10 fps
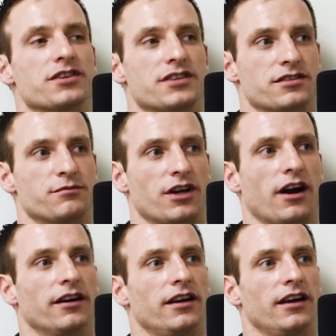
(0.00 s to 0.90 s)
the systems
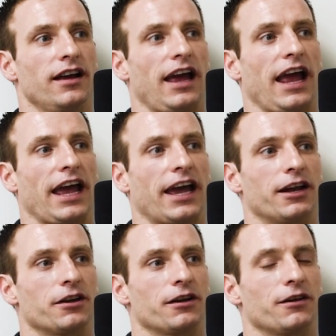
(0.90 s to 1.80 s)
are. Yeah,
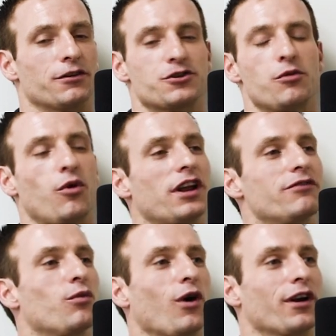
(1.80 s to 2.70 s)
and there's no point
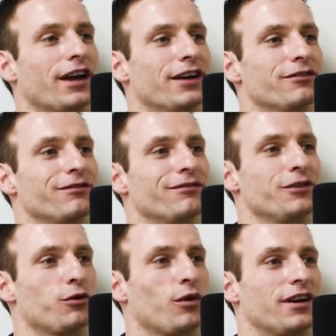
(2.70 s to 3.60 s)
even working if
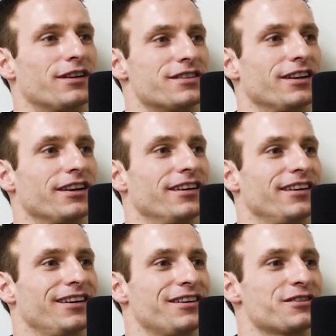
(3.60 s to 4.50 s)
you're working silly.
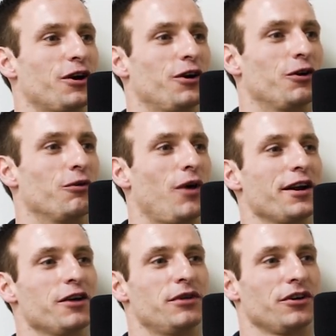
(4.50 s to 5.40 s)
So why
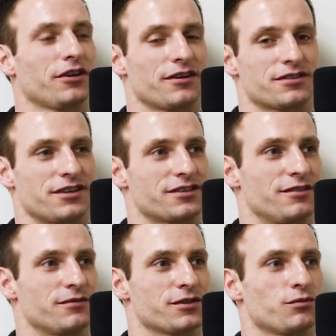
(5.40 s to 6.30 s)
not build out our
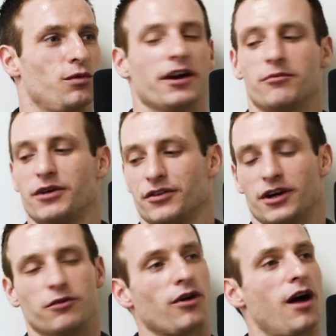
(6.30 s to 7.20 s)
systems? Why not build
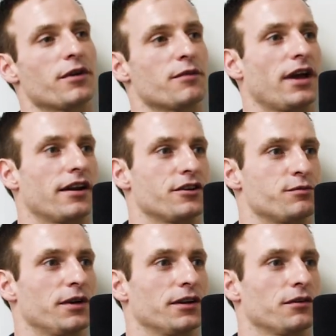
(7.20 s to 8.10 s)
out property
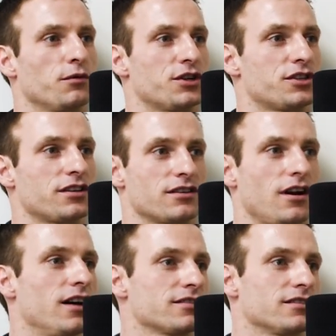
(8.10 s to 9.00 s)
management, which doesn't
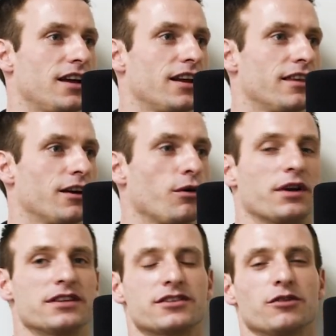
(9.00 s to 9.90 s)
cost us anything, where we
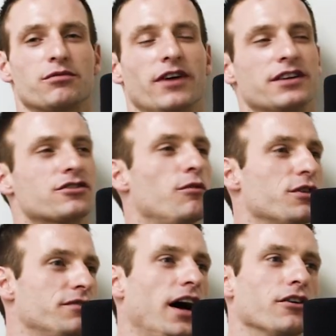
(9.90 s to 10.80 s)
can still provide so
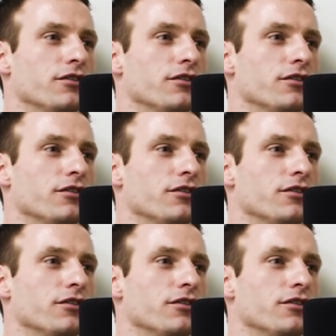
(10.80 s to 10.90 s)
much value?